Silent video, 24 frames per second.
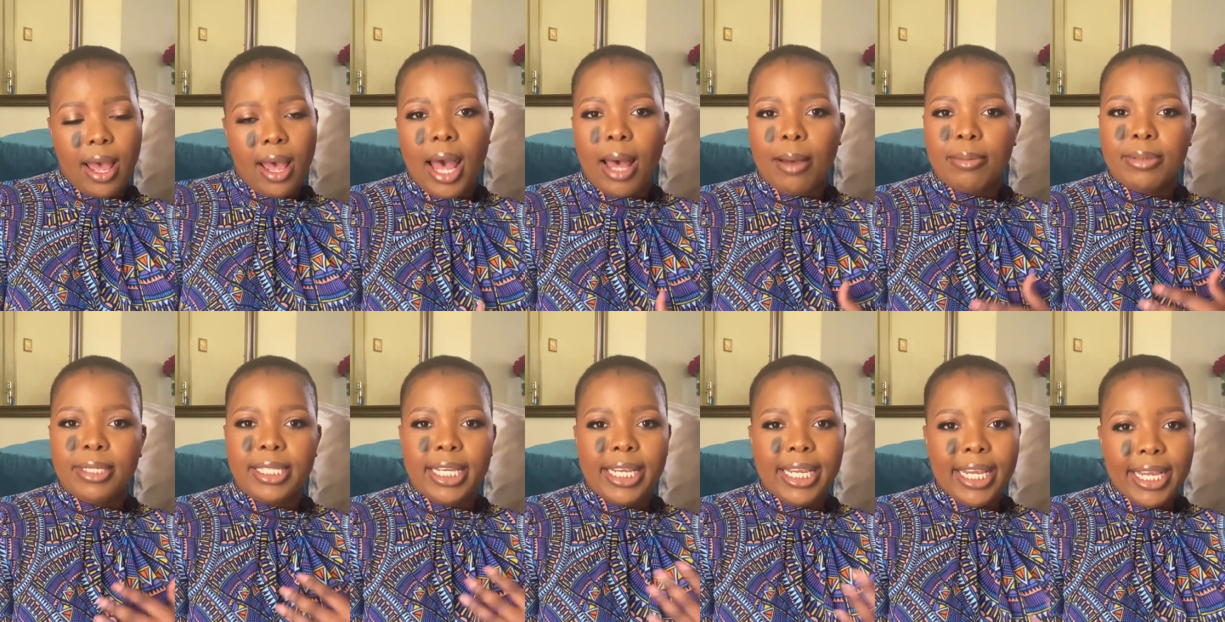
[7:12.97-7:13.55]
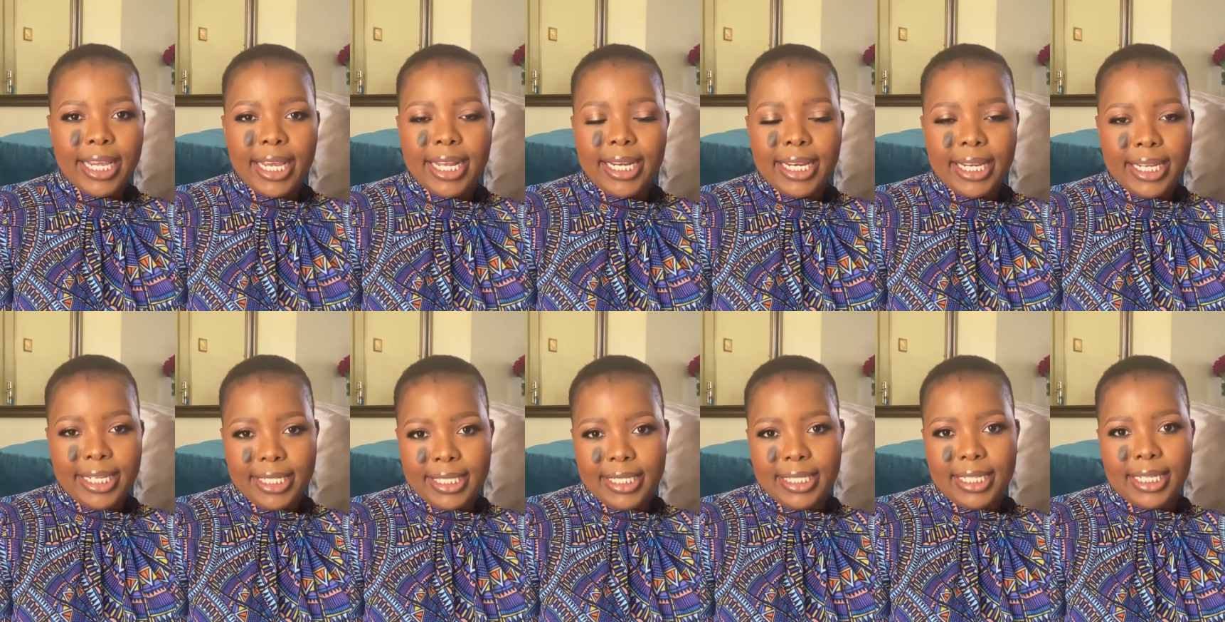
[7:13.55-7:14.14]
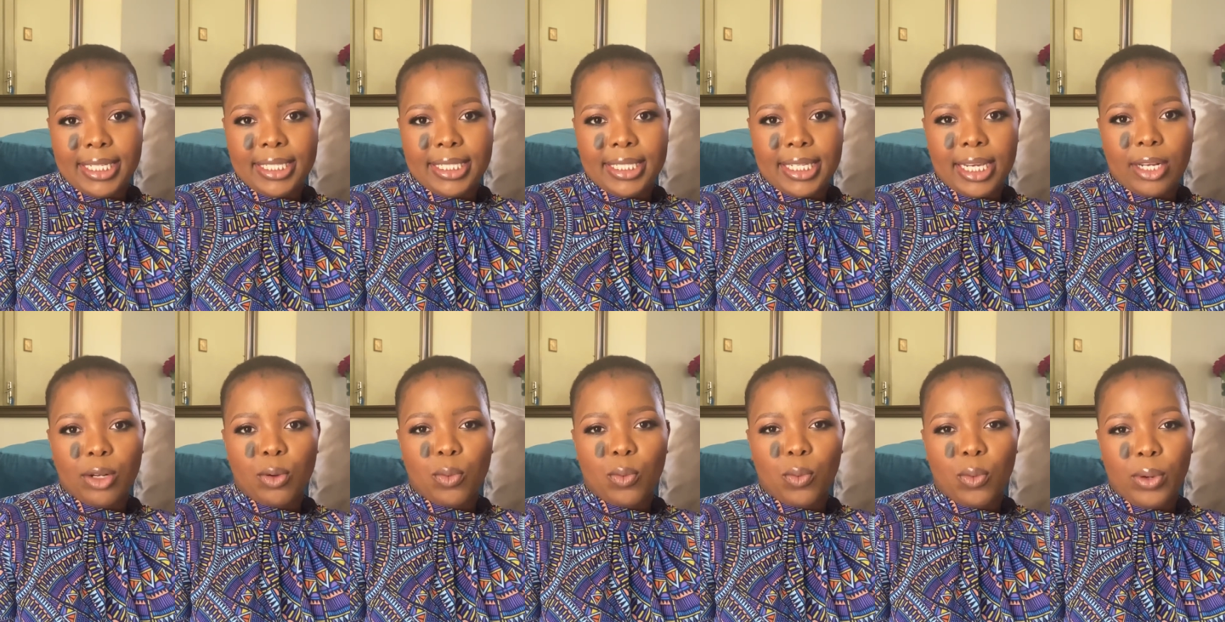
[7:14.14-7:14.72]
I'm taking an instance
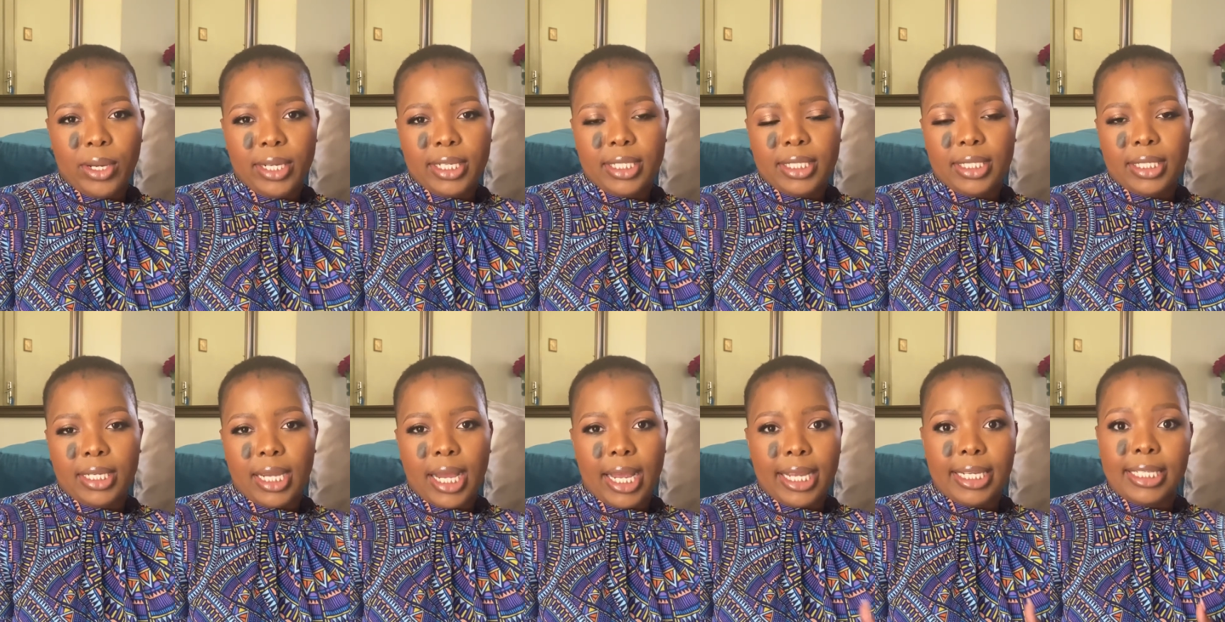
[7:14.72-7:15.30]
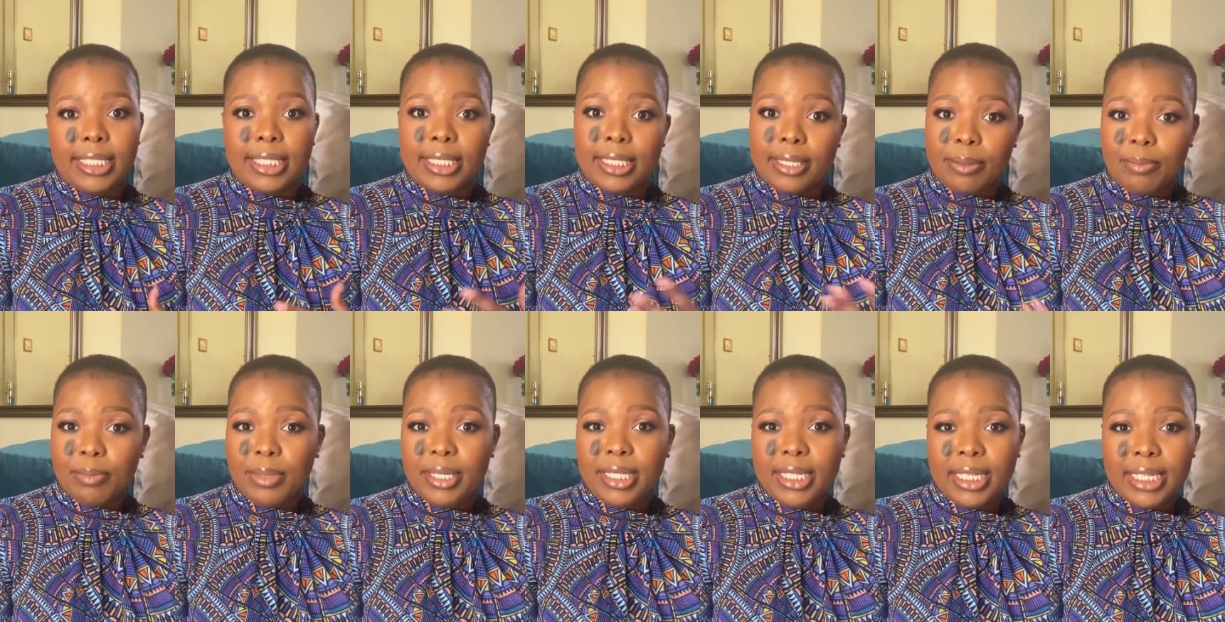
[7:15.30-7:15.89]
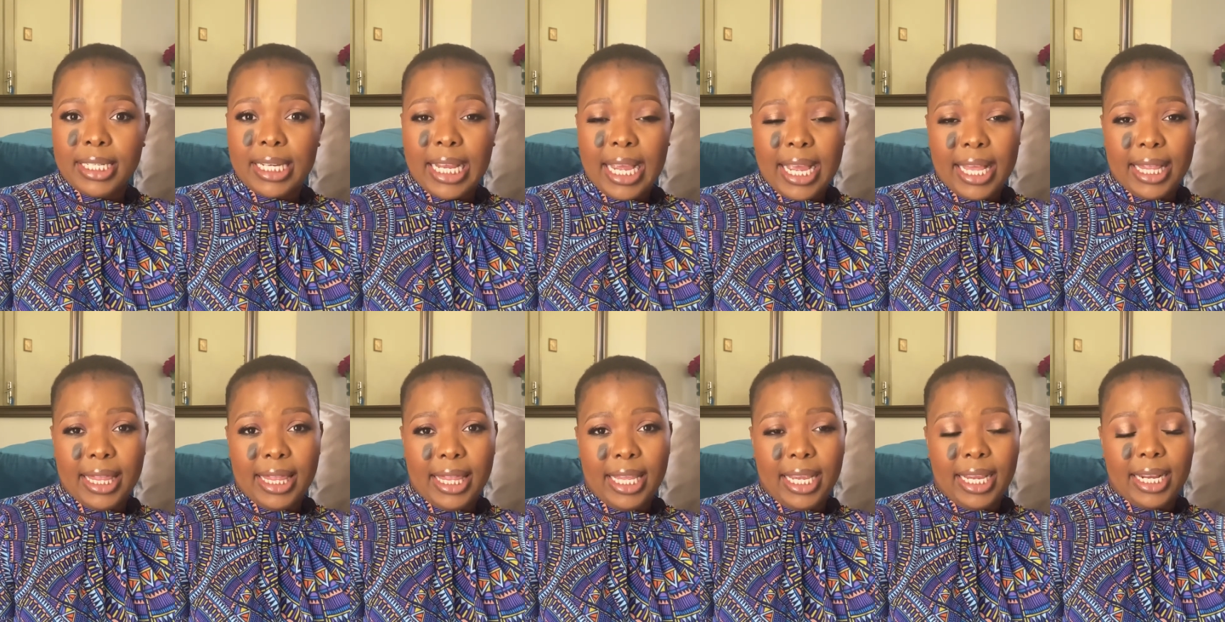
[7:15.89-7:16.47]
at which I just submitted
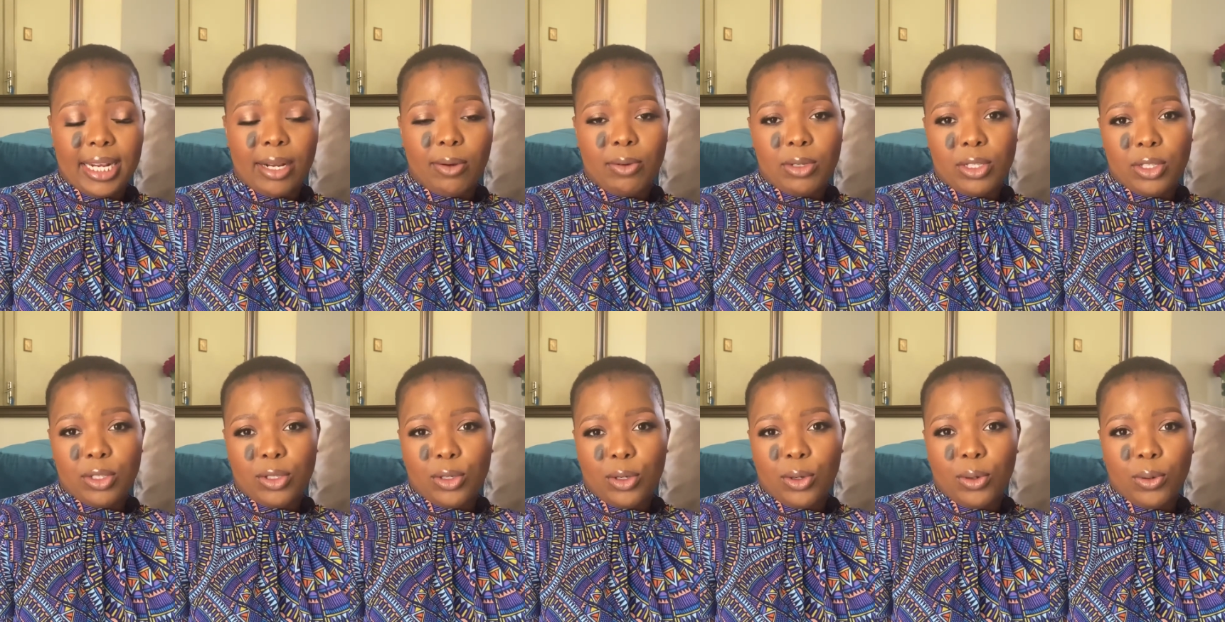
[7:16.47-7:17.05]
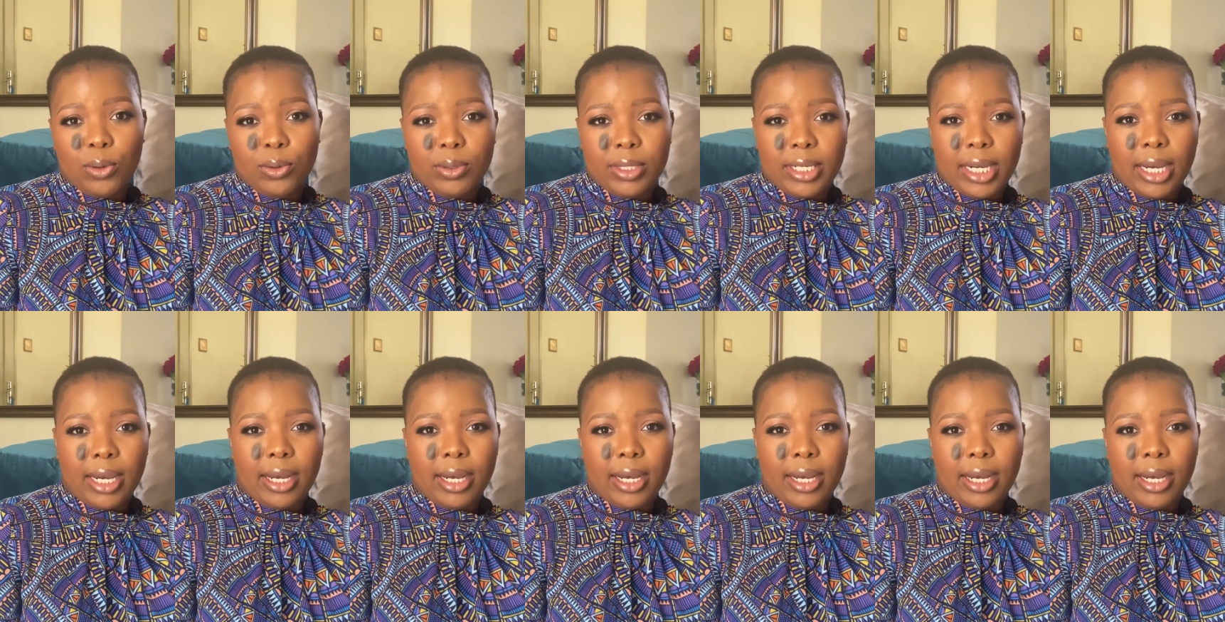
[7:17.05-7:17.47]
and then I was told